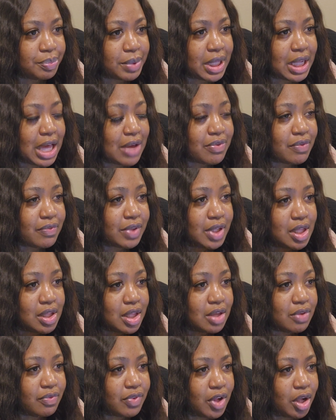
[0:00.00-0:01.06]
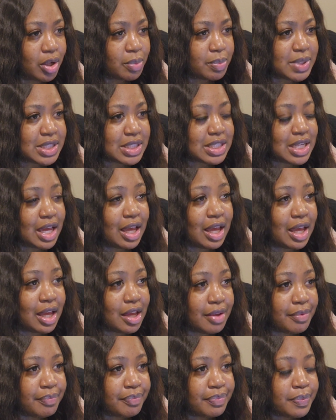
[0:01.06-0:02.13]
Life of Lily Vlogmas day
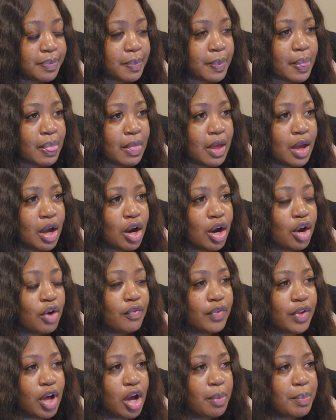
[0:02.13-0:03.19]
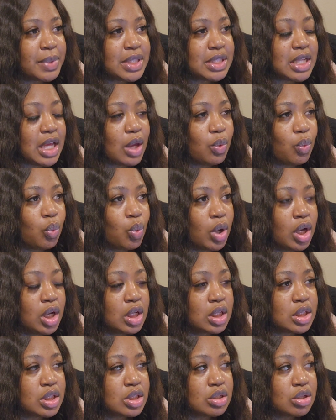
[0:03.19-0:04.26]
8. Her Vlogmas day
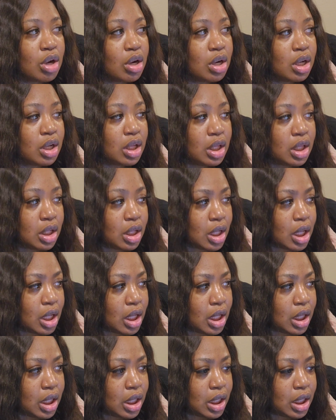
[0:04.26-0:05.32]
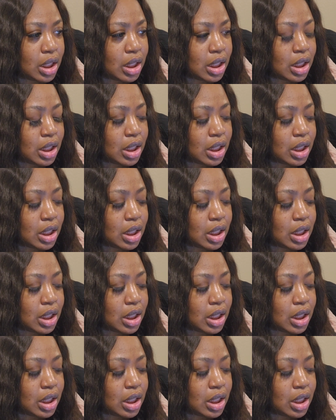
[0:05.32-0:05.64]
1 started in like